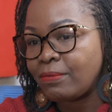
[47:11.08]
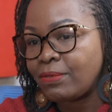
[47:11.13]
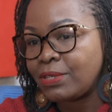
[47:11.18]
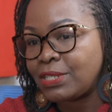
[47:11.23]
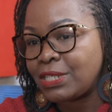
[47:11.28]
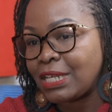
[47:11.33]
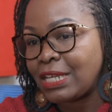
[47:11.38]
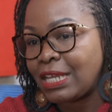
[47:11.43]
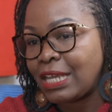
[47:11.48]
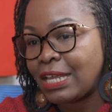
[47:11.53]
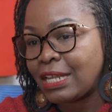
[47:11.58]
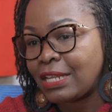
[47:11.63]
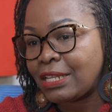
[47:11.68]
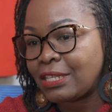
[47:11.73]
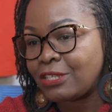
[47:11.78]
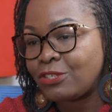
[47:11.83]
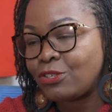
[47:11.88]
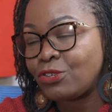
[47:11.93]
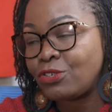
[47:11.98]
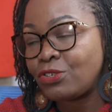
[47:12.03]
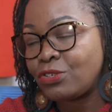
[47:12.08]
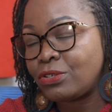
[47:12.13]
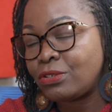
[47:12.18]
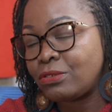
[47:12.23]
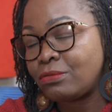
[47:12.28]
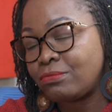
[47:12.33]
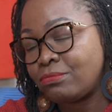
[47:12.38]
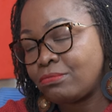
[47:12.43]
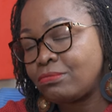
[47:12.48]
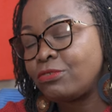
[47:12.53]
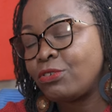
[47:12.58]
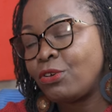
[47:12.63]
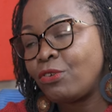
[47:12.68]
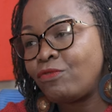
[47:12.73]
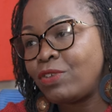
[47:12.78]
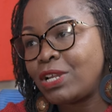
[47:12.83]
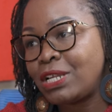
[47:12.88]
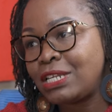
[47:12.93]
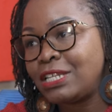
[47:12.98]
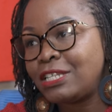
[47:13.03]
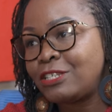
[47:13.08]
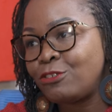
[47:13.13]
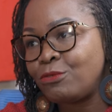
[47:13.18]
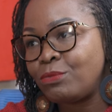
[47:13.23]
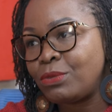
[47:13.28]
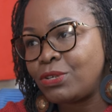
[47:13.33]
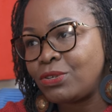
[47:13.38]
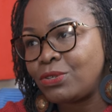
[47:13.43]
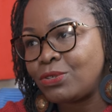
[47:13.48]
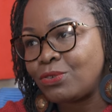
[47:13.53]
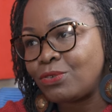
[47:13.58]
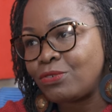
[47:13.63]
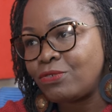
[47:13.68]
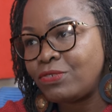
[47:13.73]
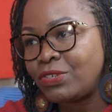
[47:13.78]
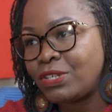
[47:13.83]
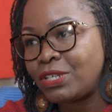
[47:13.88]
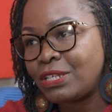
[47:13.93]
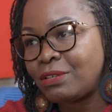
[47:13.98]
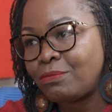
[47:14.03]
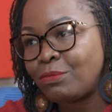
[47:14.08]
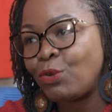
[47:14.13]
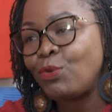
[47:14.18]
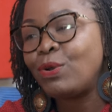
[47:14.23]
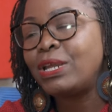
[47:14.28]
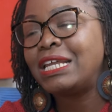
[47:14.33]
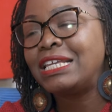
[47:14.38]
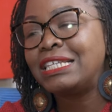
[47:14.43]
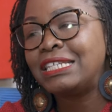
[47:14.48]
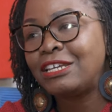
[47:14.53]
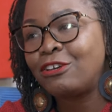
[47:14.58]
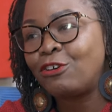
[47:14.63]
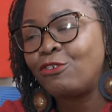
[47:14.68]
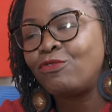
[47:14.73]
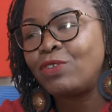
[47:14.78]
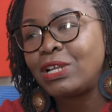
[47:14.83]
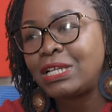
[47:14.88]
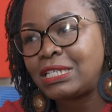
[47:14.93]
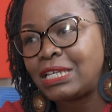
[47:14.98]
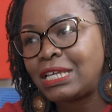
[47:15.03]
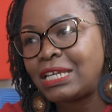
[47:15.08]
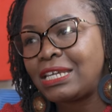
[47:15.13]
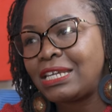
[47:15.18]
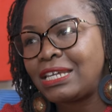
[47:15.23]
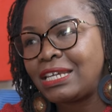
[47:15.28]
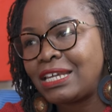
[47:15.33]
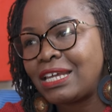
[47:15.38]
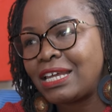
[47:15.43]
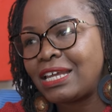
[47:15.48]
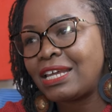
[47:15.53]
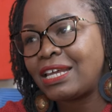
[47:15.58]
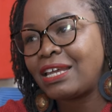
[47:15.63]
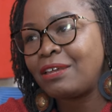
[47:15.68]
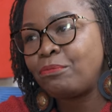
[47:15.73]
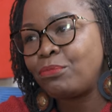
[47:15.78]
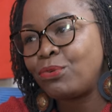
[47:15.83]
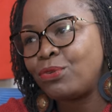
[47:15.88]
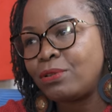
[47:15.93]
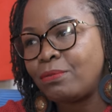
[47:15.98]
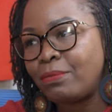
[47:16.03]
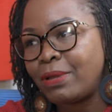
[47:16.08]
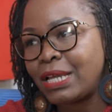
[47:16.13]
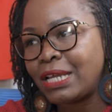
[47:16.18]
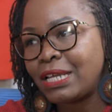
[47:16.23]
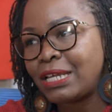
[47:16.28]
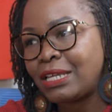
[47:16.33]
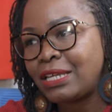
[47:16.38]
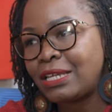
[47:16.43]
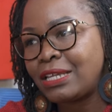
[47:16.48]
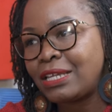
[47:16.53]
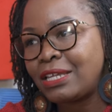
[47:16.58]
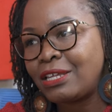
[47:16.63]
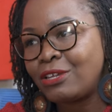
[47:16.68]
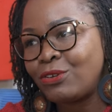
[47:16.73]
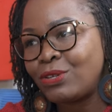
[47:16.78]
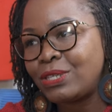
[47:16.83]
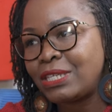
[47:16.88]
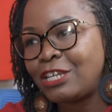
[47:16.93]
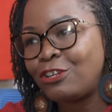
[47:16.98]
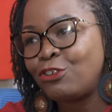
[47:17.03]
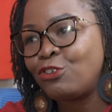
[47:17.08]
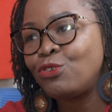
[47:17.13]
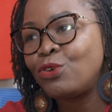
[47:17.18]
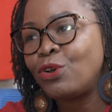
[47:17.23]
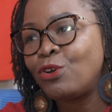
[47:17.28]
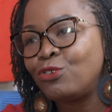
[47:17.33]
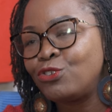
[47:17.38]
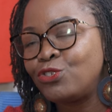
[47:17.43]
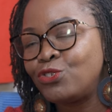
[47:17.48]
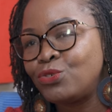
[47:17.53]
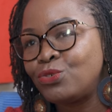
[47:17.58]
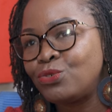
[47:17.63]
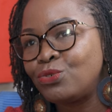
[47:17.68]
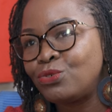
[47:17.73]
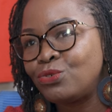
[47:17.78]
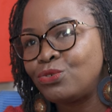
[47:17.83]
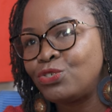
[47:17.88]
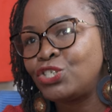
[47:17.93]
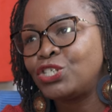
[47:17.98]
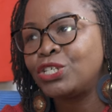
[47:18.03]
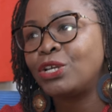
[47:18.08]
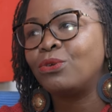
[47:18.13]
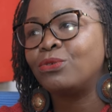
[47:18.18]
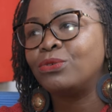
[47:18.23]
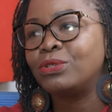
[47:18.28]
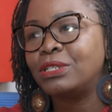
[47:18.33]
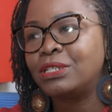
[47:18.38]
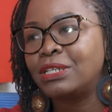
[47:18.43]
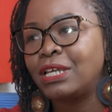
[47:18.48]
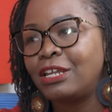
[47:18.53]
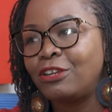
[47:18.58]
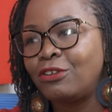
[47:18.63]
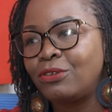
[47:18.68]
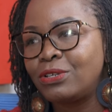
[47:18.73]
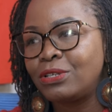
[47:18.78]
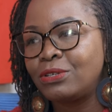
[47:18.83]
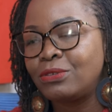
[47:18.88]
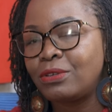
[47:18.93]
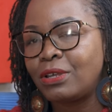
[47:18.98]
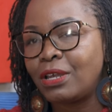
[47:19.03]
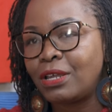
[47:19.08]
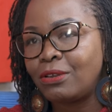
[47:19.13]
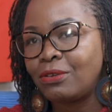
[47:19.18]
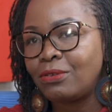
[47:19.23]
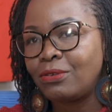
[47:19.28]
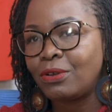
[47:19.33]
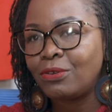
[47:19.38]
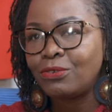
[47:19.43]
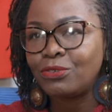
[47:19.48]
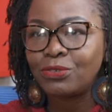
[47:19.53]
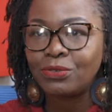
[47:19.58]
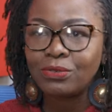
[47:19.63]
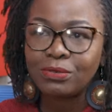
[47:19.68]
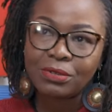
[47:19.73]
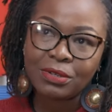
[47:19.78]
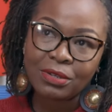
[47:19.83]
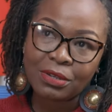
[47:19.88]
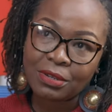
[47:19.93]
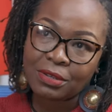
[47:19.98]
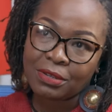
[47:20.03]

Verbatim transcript: which again is not conflict needs to be resolved but when i see conflict i i pull back mm. because mm. i don't know how to shout i don't i don't know how to